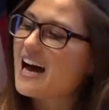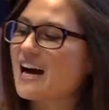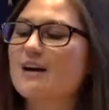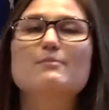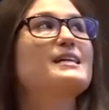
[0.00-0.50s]

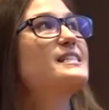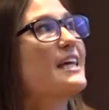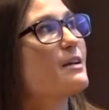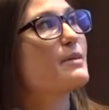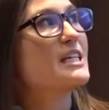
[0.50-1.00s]
My
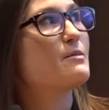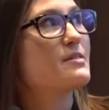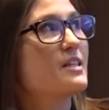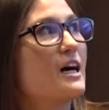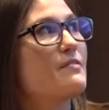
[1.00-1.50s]
second placement
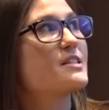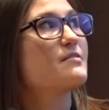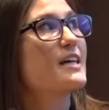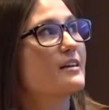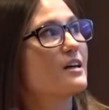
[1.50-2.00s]
was the Office
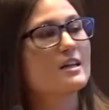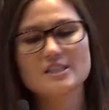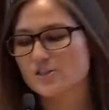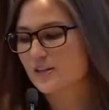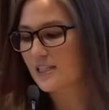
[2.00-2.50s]
of
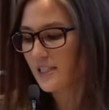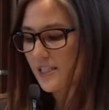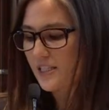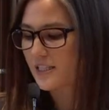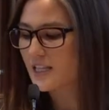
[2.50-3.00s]
Technology
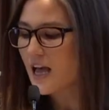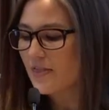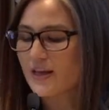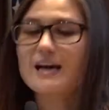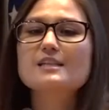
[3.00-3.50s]
Transitions.
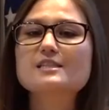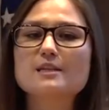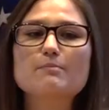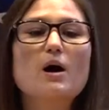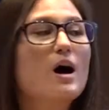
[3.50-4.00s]
That is
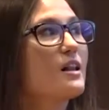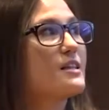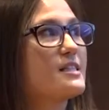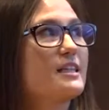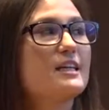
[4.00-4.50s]
the
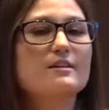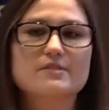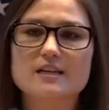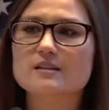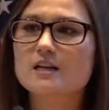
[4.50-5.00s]
policy of
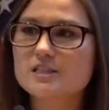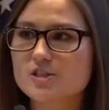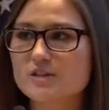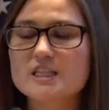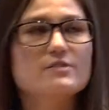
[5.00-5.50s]
technology
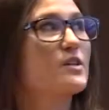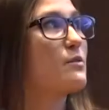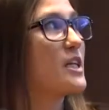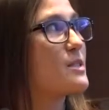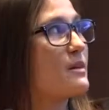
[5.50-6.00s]
transfer,
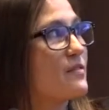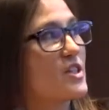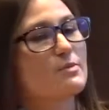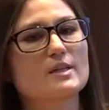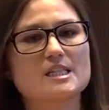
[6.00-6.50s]
whereas my
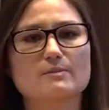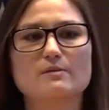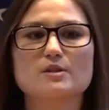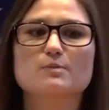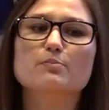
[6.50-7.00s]
first
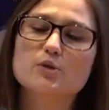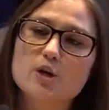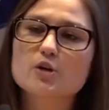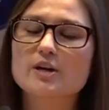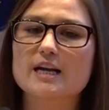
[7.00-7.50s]
placement was
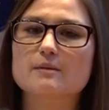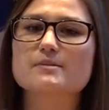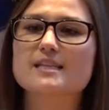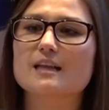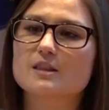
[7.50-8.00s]

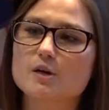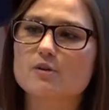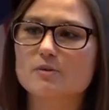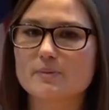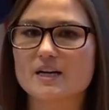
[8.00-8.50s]
programs that
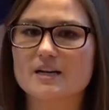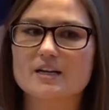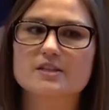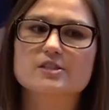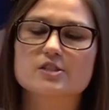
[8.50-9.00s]
lower the
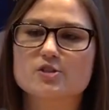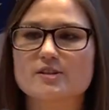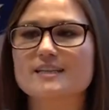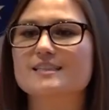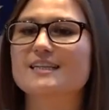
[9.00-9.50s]
barriers to
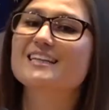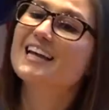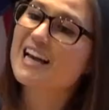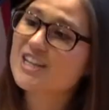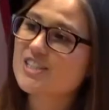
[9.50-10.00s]
translating
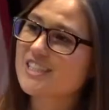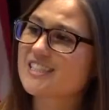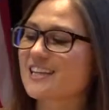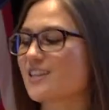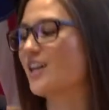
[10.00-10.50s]
energy
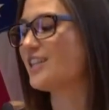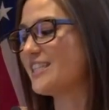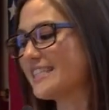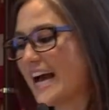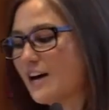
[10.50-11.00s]

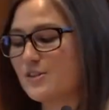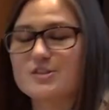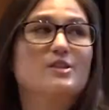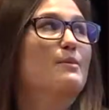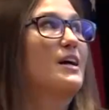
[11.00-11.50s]
technologies out
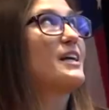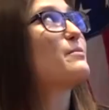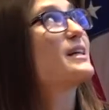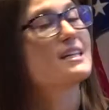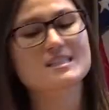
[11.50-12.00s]
into the
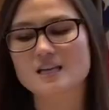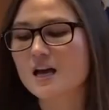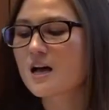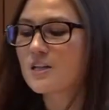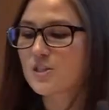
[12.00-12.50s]
marketplace.
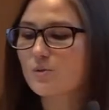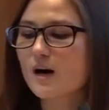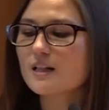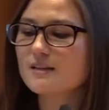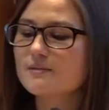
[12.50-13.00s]
So
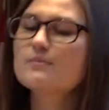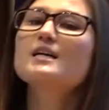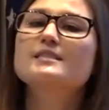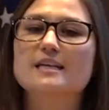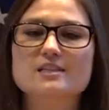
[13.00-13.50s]
while in
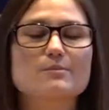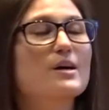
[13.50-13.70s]
Tech to